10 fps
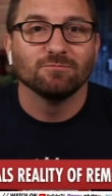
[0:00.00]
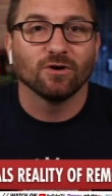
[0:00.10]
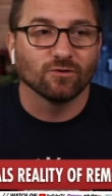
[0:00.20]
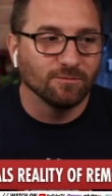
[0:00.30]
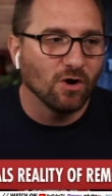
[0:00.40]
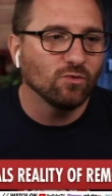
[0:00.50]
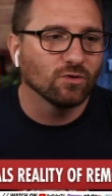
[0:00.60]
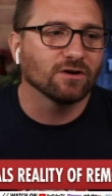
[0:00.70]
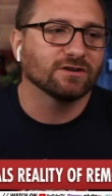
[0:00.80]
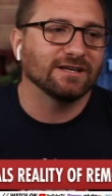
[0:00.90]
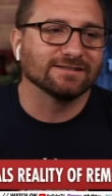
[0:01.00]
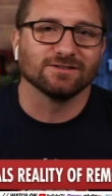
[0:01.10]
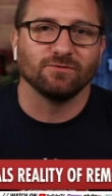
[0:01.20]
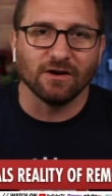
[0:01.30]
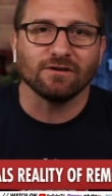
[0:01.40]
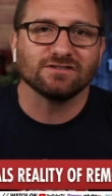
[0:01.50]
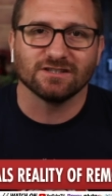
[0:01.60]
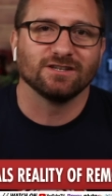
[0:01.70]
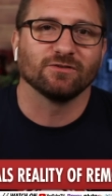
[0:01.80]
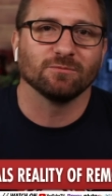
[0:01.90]
But remote work is a very
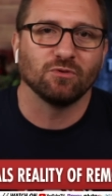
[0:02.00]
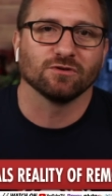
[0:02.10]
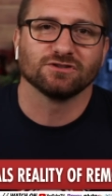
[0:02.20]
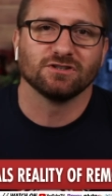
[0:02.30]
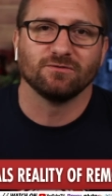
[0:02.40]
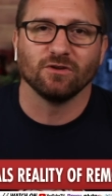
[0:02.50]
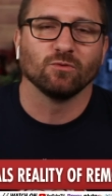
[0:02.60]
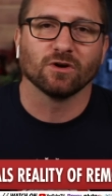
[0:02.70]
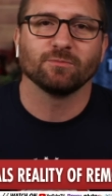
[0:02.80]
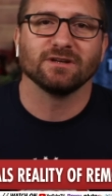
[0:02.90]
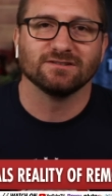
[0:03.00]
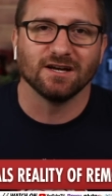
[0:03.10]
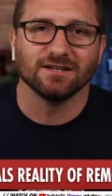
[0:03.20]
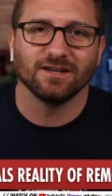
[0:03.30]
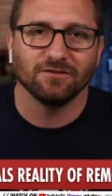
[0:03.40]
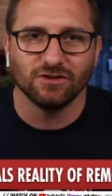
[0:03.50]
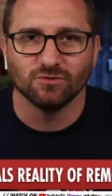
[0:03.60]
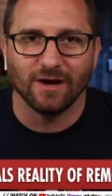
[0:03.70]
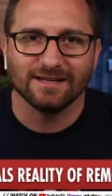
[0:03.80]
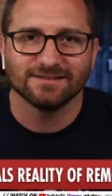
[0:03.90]
significant portion of all the work being done in the
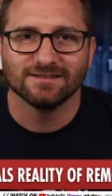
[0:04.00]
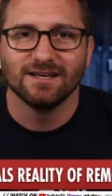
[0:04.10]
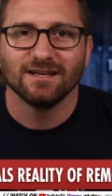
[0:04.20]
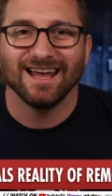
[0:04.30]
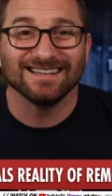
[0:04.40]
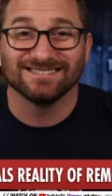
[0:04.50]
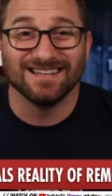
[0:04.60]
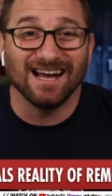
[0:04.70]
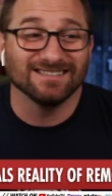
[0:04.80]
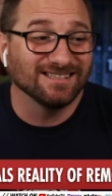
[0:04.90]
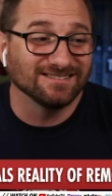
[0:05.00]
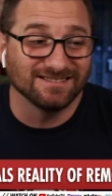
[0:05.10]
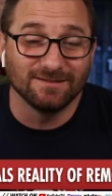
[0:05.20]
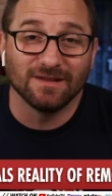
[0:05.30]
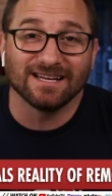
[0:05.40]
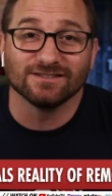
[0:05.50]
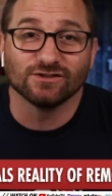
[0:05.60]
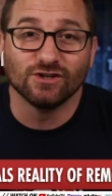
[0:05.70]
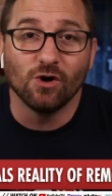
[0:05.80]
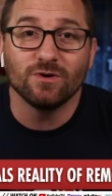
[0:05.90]
US it's not doesn't seem like
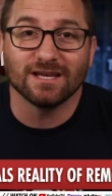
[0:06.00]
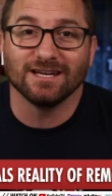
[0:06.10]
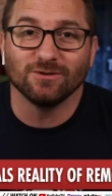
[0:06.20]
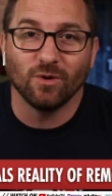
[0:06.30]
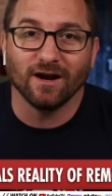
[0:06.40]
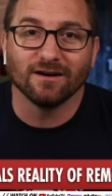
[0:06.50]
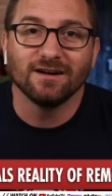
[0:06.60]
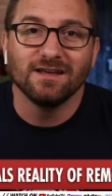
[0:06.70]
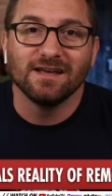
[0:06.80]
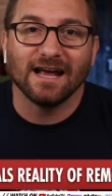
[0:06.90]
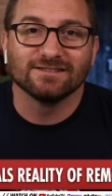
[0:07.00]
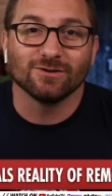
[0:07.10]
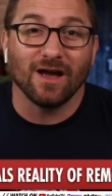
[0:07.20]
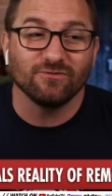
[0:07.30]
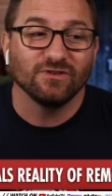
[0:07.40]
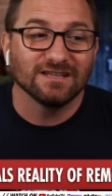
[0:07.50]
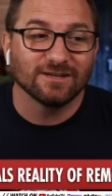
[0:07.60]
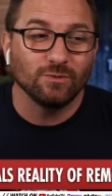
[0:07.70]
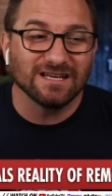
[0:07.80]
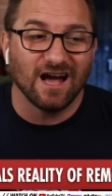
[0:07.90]
it's going anywhere. And so I feel
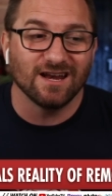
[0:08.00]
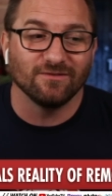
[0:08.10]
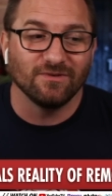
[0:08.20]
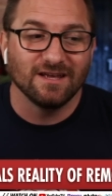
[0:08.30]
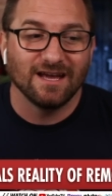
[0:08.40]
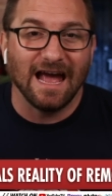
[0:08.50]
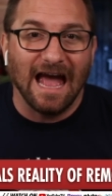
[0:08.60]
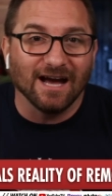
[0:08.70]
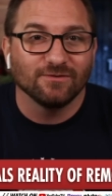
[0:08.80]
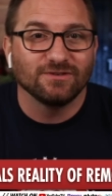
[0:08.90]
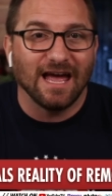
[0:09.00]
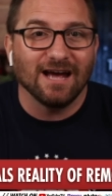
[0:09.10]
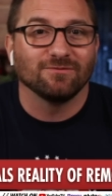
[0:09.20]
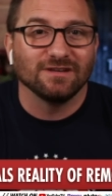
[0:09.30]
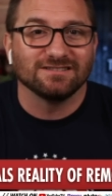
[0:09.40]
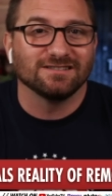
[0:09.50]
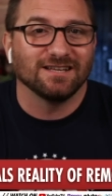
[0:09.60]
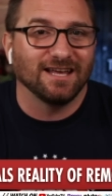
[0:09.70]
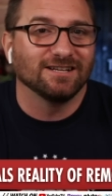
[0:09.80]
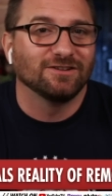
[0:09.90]
like we kind of have to have this
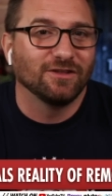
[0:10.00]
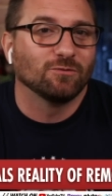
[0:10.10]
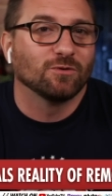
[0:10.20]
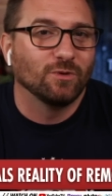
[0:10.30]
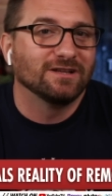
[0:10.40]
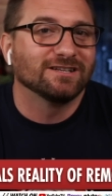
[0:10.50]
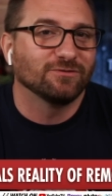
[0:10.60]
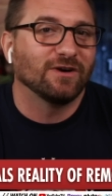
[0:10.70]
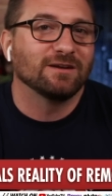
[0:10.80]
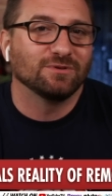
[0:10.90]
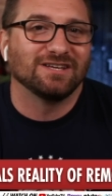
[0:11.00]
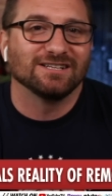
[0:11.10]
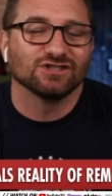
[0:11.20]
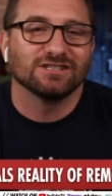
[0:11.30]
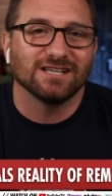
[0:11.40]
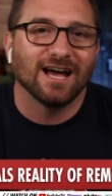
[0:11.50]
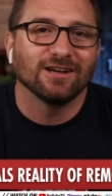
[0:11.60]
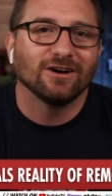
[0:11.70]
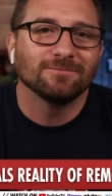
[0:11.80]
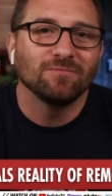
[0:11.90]
as a hill that we're willing to fight and potentially
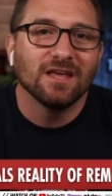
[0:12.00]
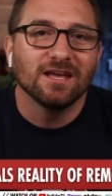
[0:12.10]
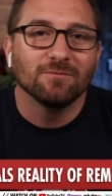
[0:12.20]
die on.